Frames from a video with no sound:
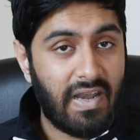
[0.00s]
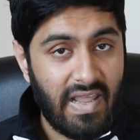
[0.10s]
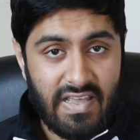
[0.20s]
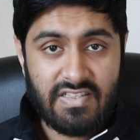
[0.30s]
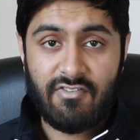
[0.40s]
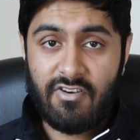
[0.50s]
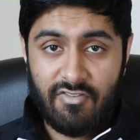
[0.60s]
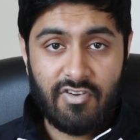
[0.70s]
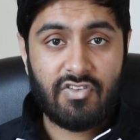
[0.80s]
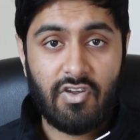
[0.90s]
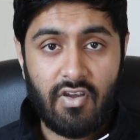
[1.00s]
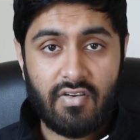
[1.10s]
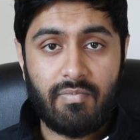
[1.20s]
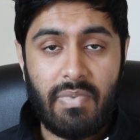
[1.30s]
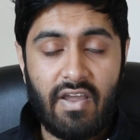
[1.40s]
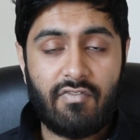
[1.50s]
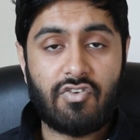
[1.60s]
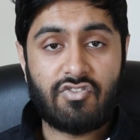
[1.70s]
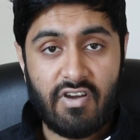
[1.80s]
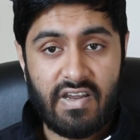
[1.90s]
Players have already returned back
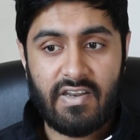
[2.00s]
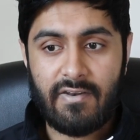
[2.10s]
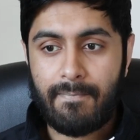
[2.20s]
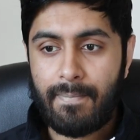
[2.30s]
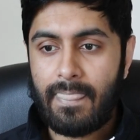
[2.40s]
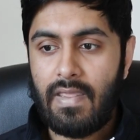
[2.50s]
for training.